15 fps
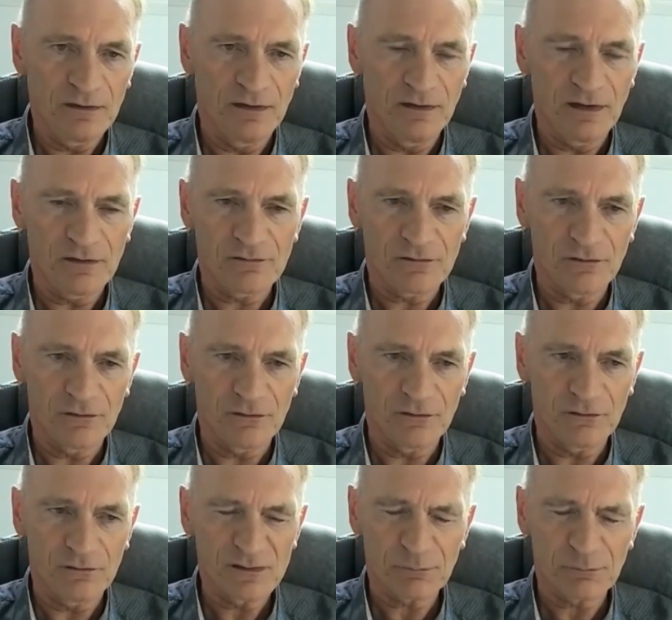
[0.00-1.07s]
You need
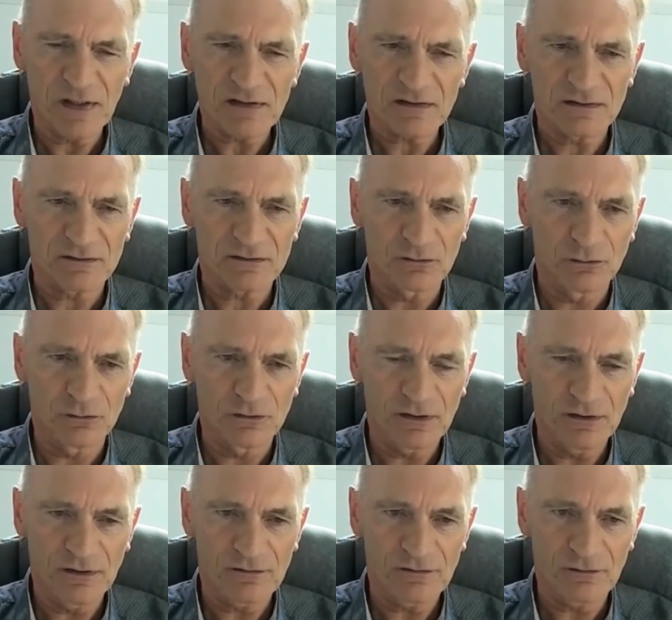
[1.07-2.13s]
to, especially as a goalie, you
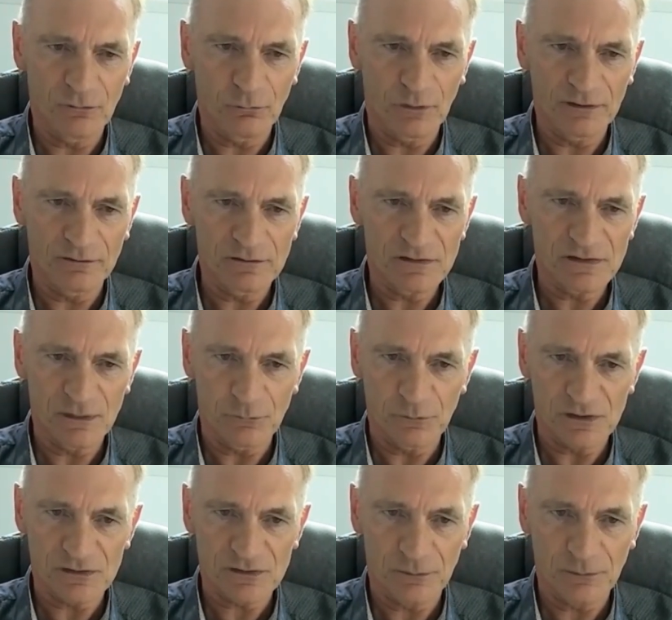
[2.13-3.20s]
need to go in, see what
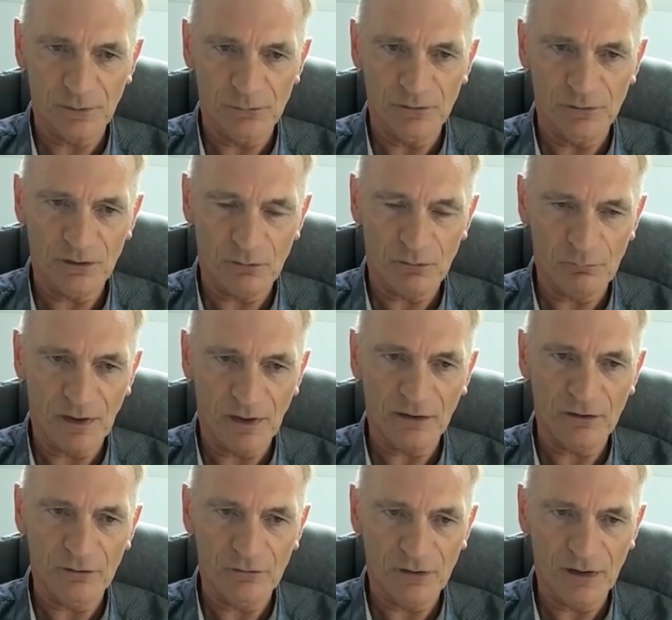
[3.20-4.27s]
it's about, come back
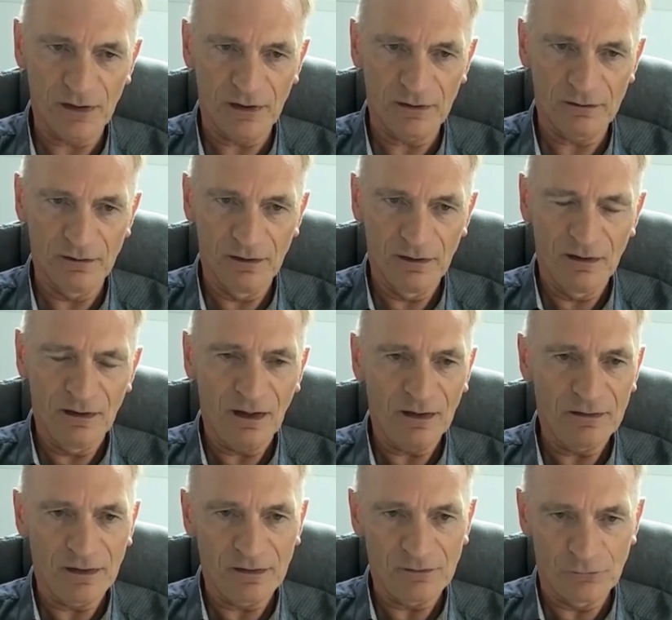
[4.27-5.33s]
out again, and
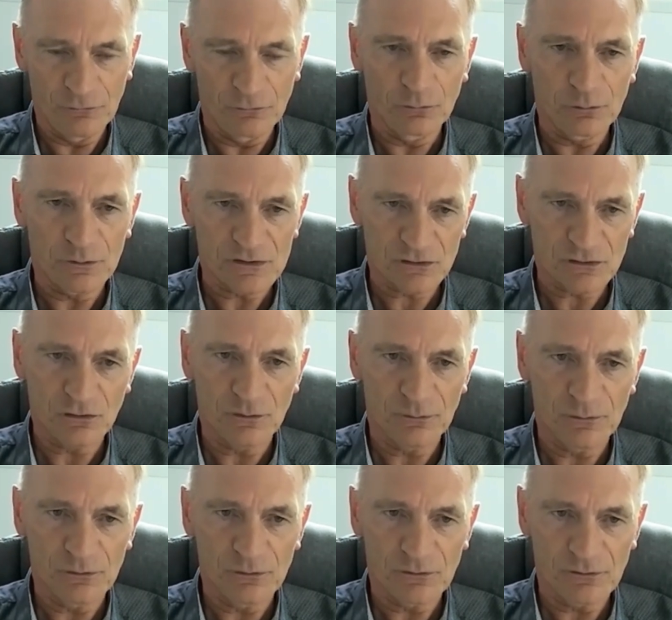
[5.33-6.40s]
then you know what it's all
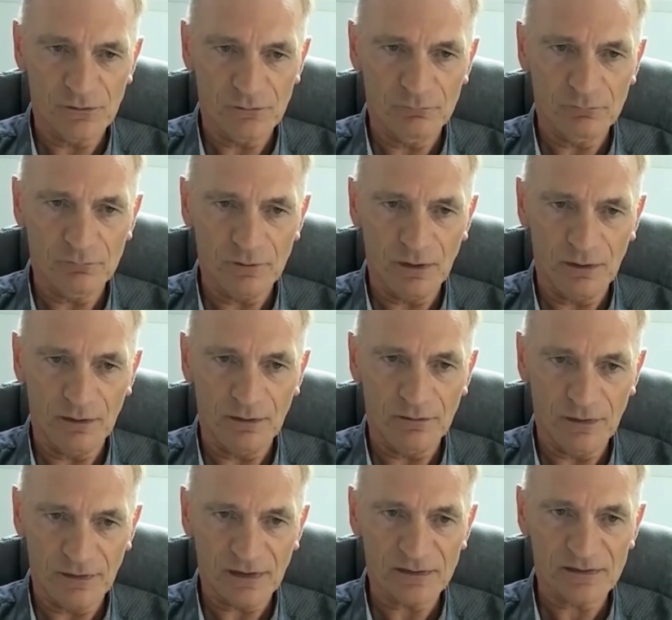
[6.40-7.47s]
about the
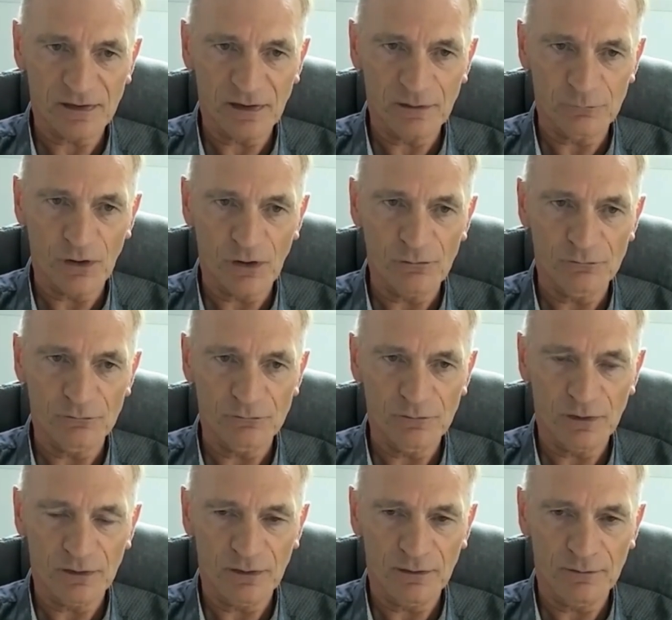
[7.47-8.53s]
next time round.
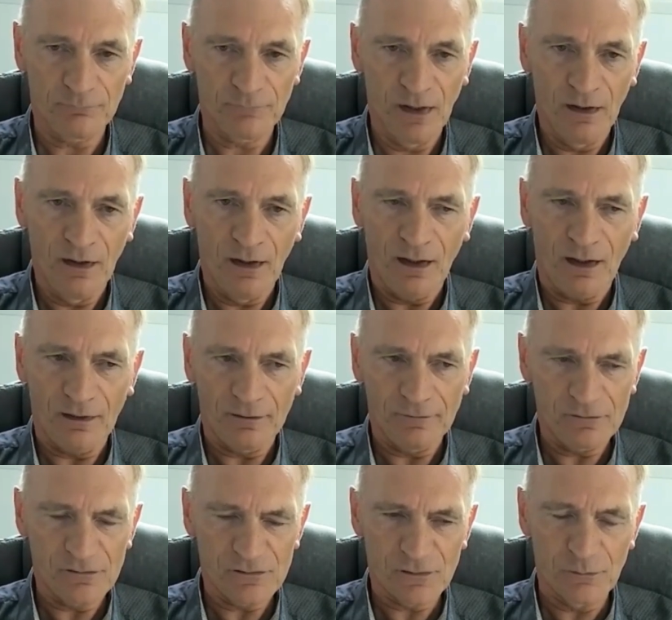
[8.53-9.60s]

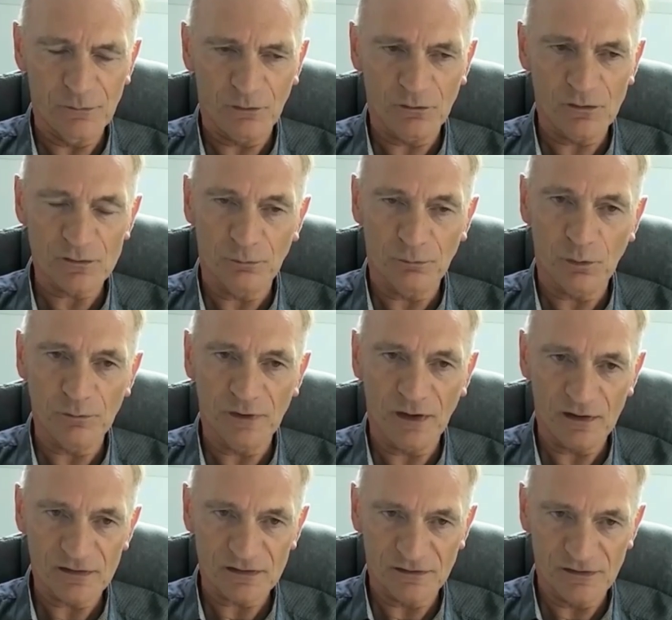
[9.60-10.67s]
And to be honest, Bobby
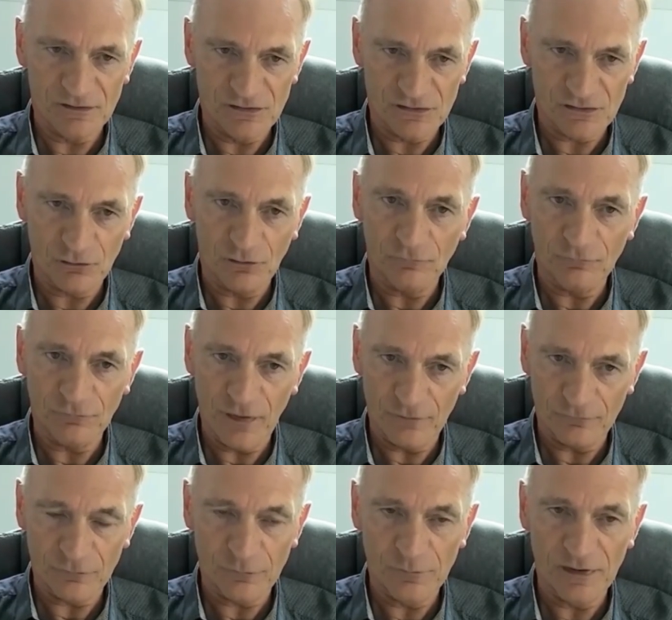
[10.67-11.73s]
actually just got fit
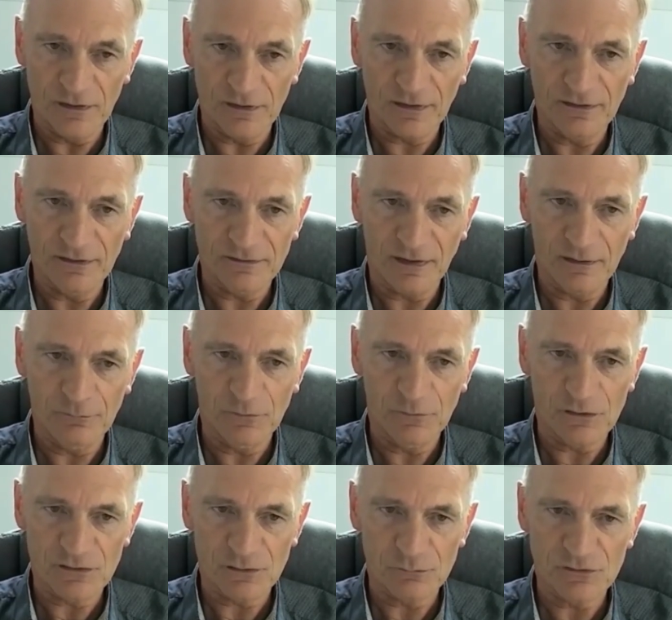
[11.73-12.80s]
for me at the right time,
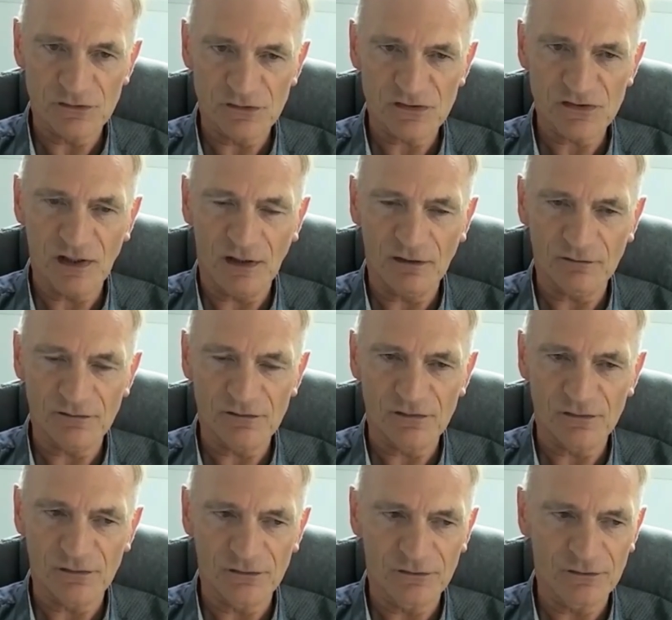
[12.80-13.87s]
because it was just starting
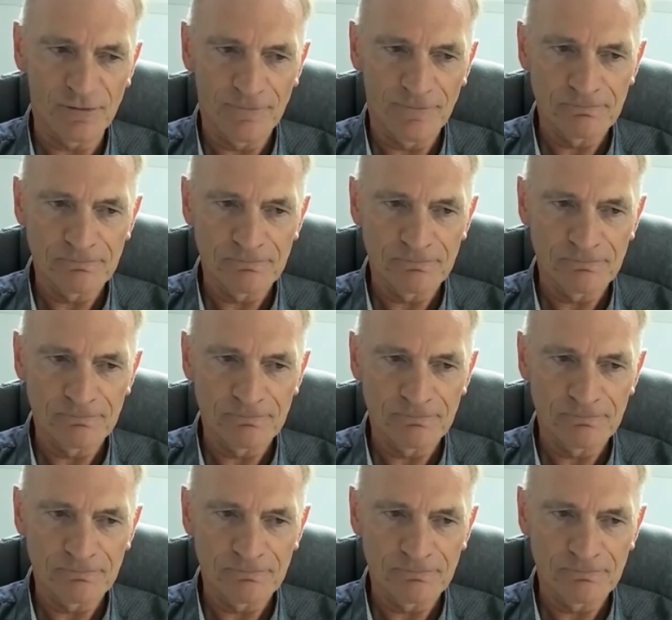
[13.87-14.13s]
to,